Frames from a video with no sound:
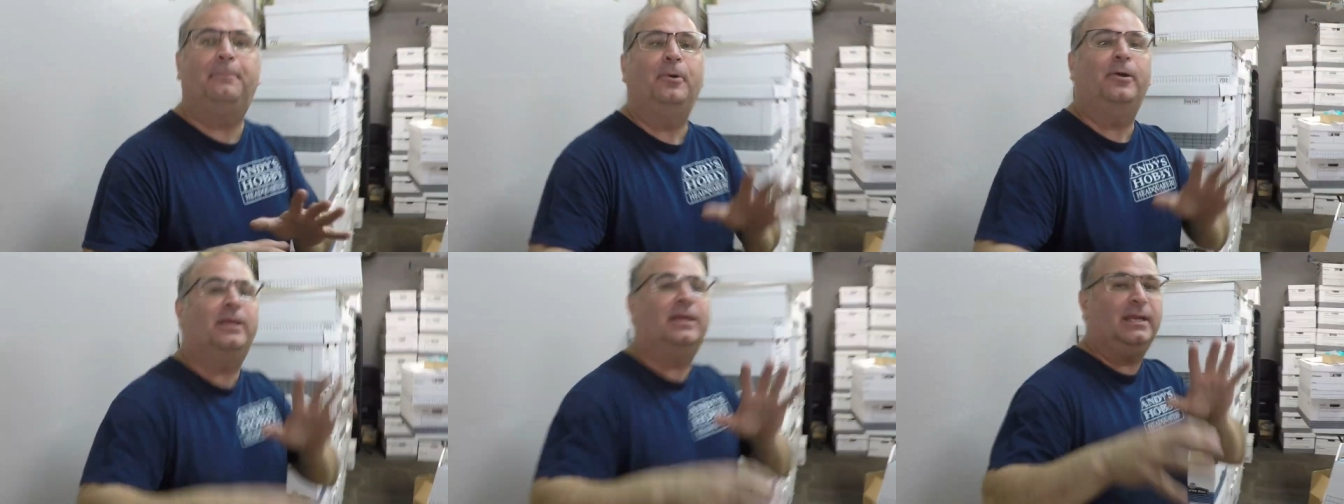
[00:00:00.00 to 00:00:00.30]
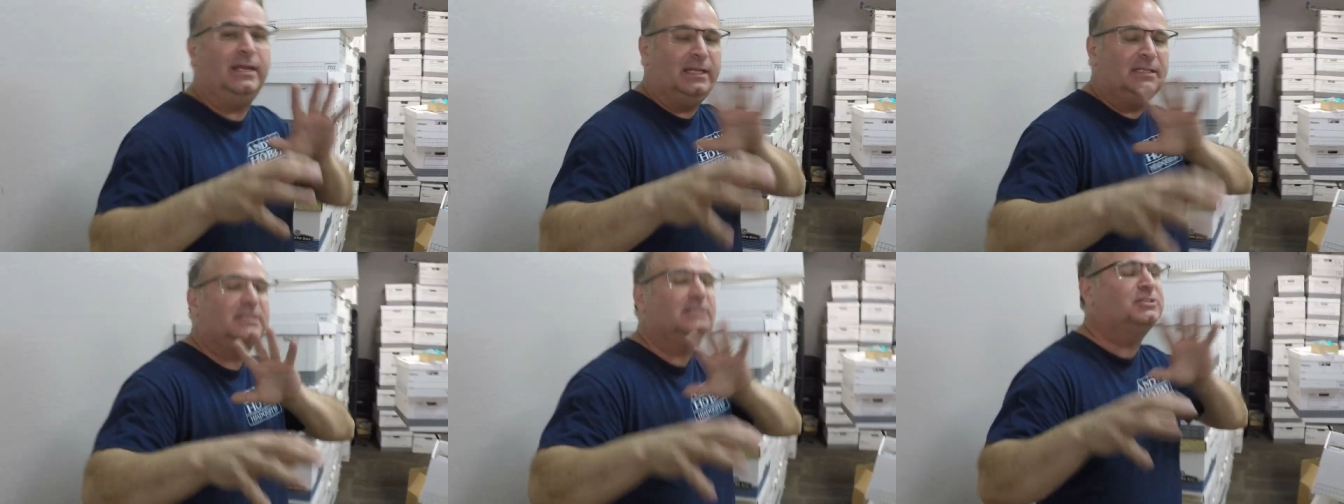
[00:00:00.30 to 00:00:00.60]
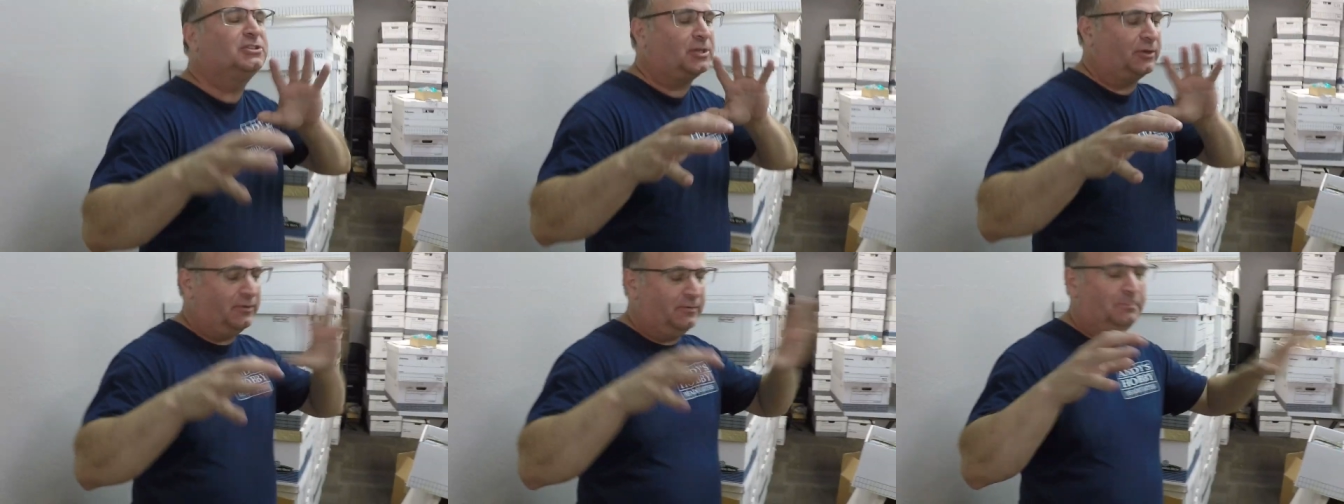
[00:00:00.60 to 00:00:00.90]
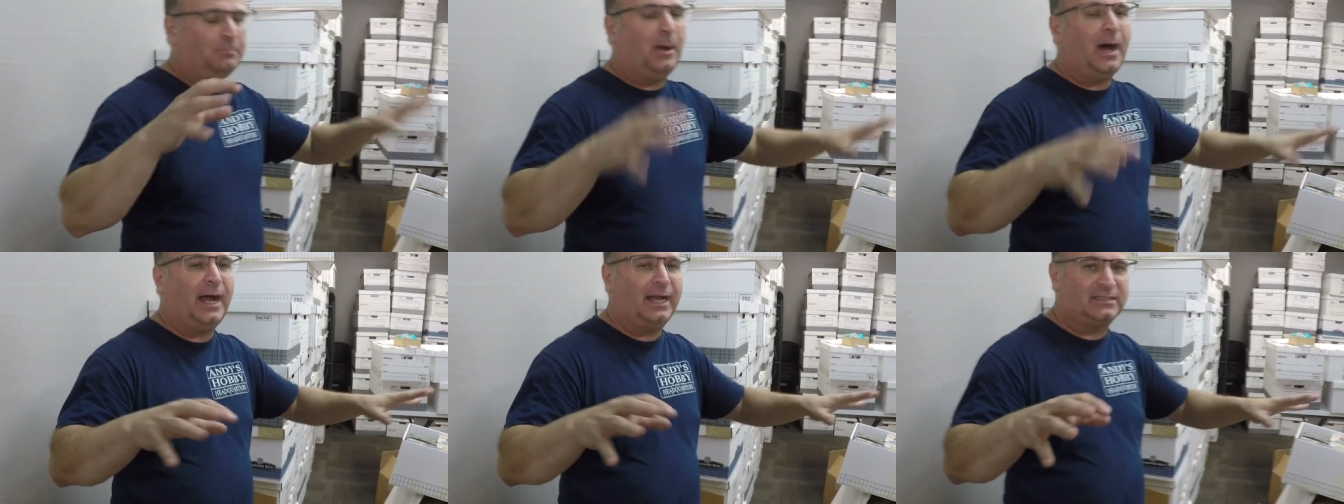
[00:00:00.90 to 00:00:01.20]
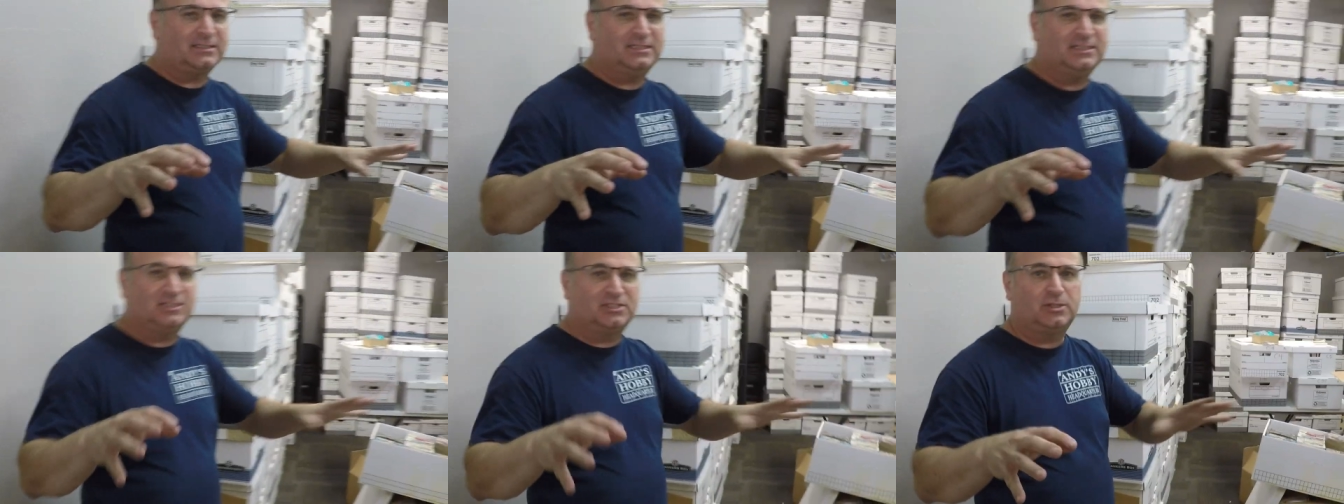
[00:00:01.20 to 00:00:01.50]
putting it into certain
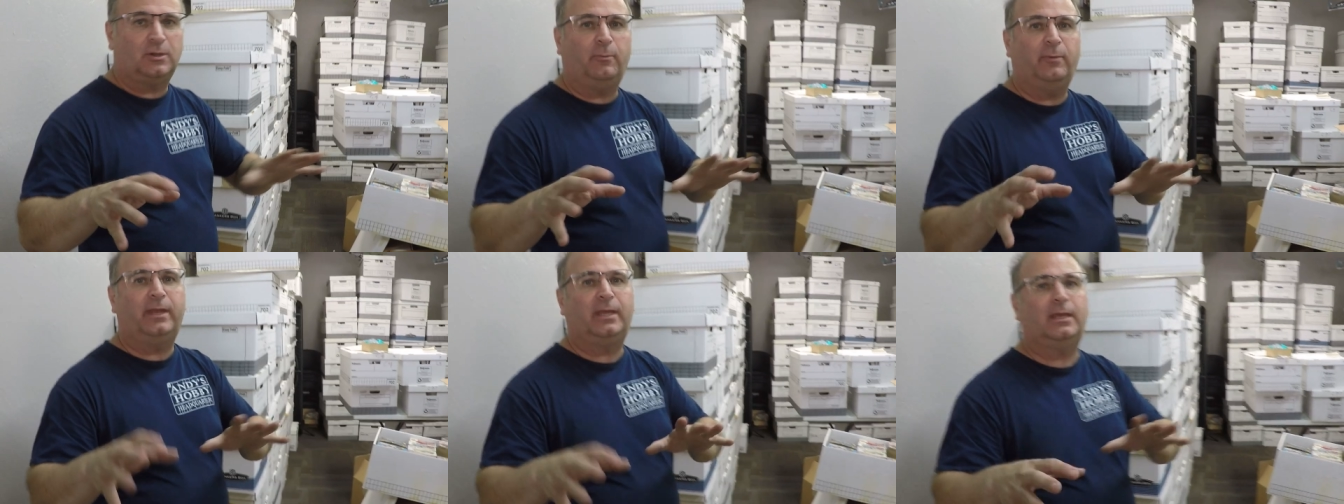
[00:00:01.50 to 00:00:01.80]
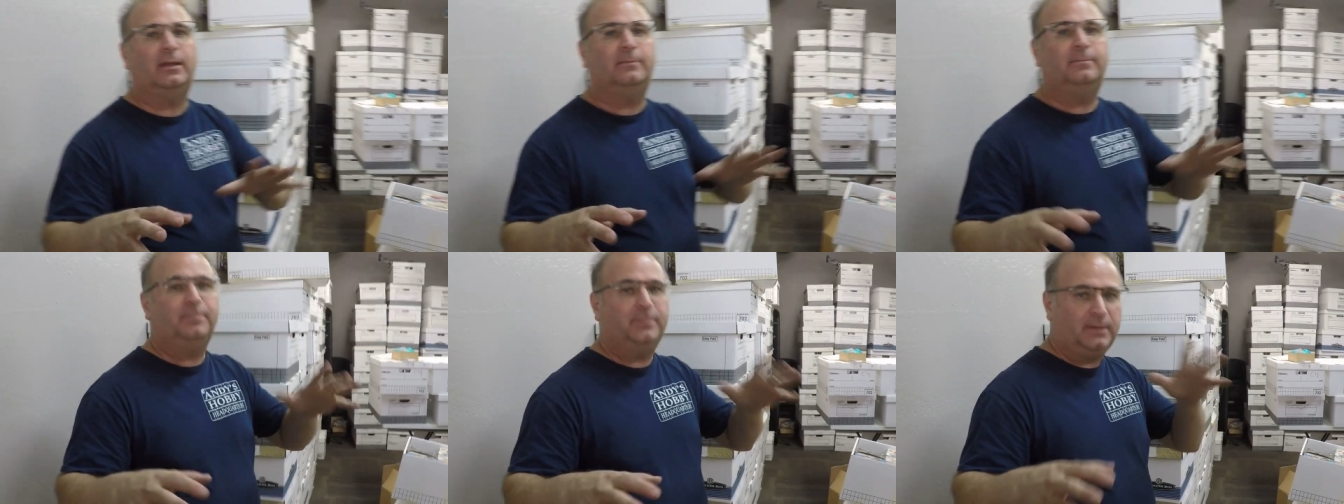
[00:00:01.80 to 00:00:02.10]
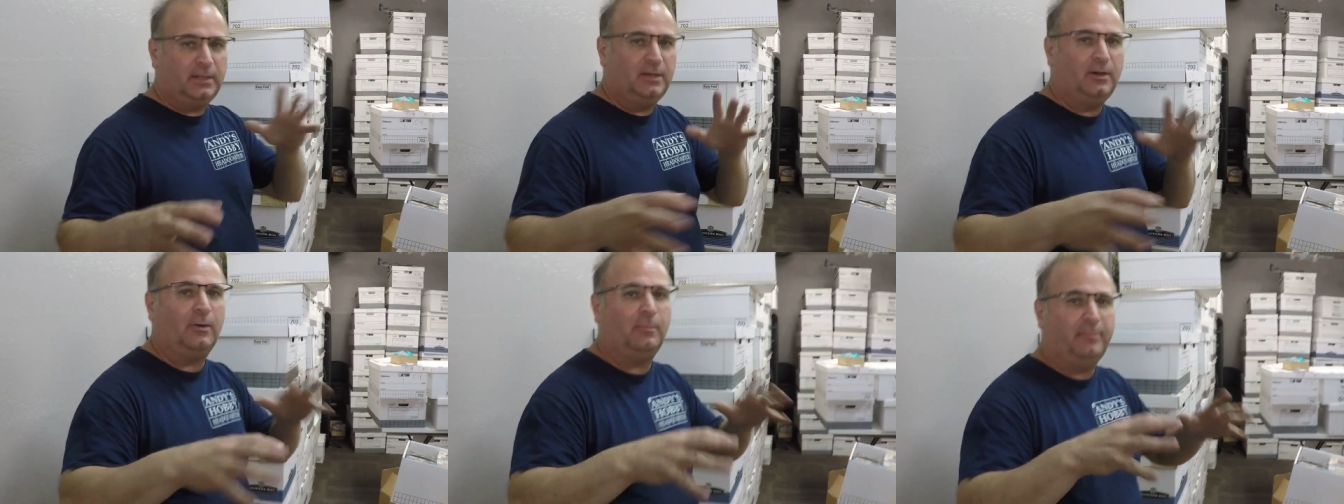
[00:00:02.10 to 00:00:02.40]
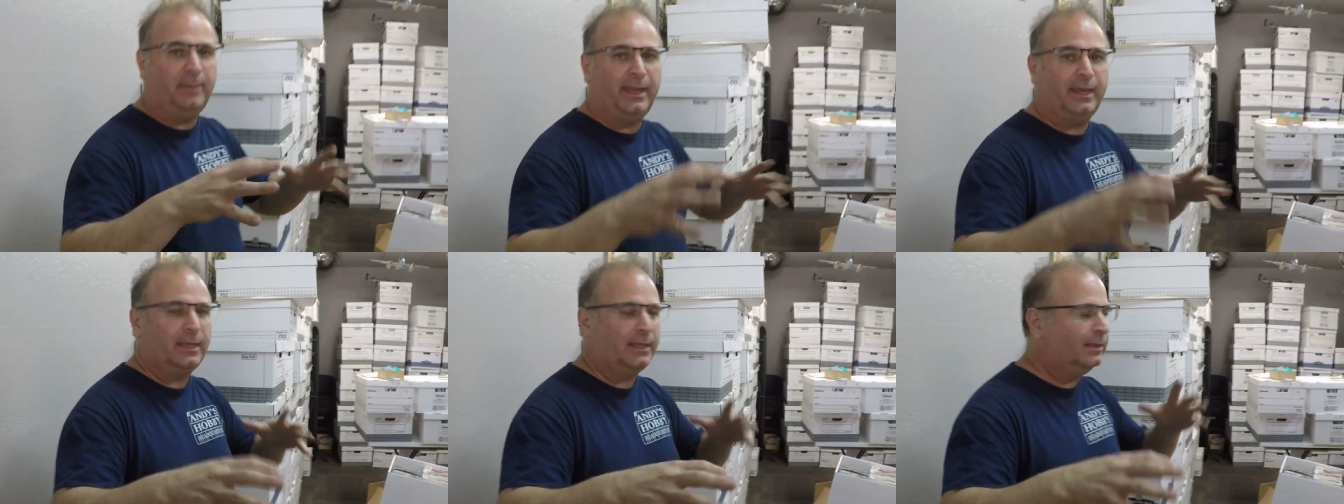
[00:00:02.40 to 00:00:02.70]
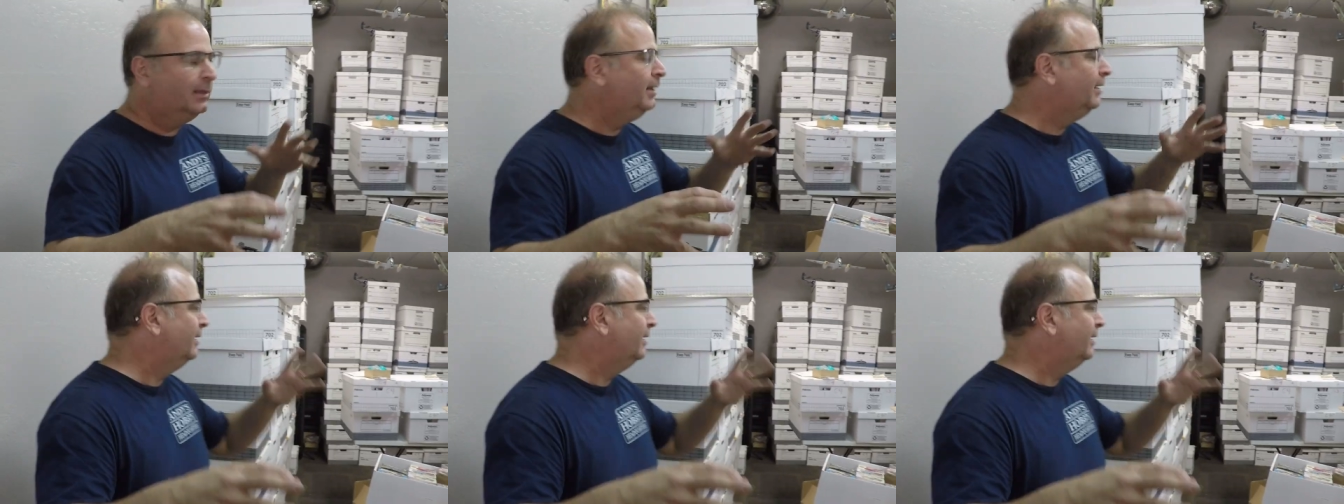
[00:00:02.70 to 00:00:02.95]
boxes so we can, you know, make